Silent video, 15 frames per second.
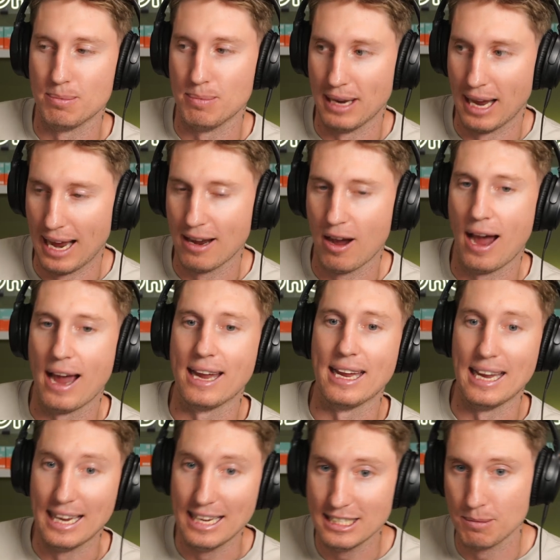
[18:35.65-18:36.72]
AI
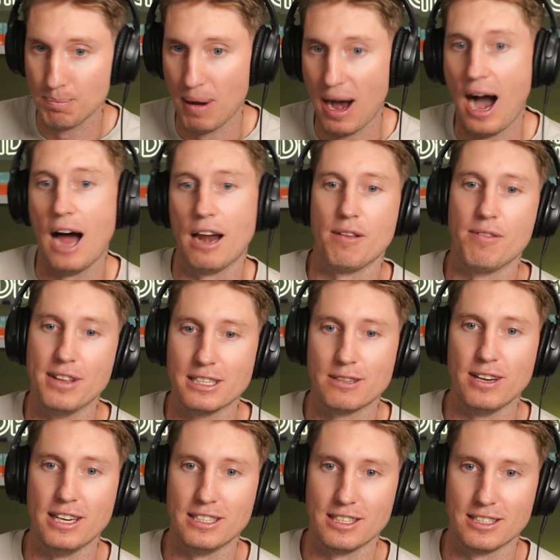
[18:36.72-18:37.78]
is part of this
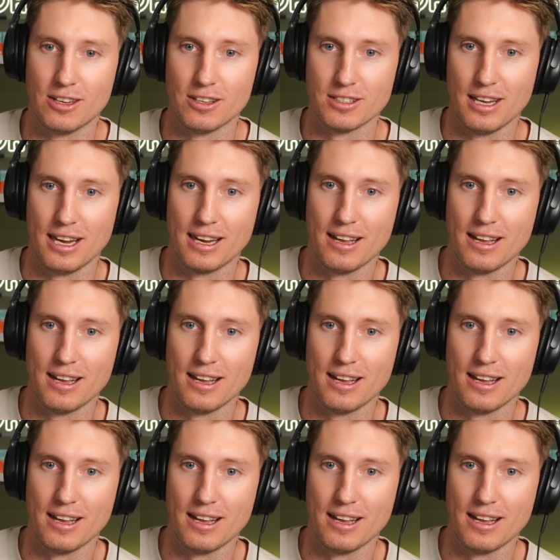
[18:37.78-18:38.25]
feature. So it's like,